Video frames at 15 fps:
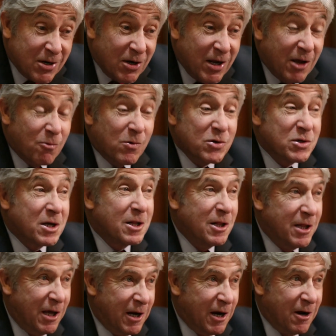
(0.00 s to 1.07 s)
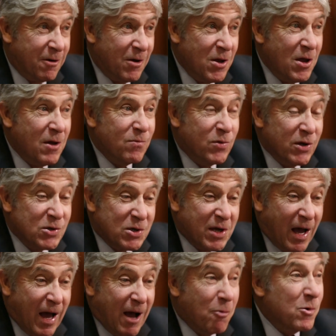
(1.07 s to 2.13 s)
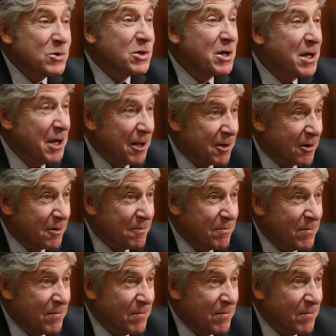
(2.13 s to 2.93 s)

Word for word: it was clear this guy was a killer.